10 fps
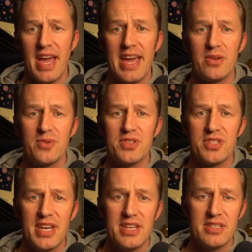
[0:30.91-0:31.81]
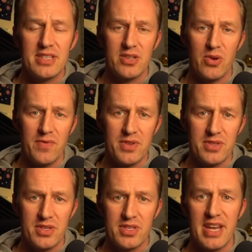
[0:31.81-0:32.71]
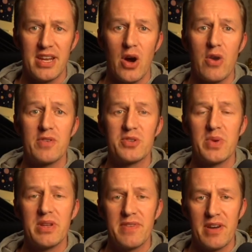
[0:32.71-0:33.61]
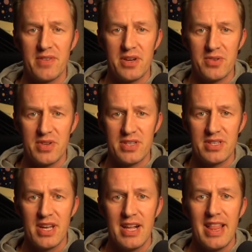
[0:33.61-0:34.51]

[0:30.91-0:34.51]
and on stages at conferences in over 25 countries,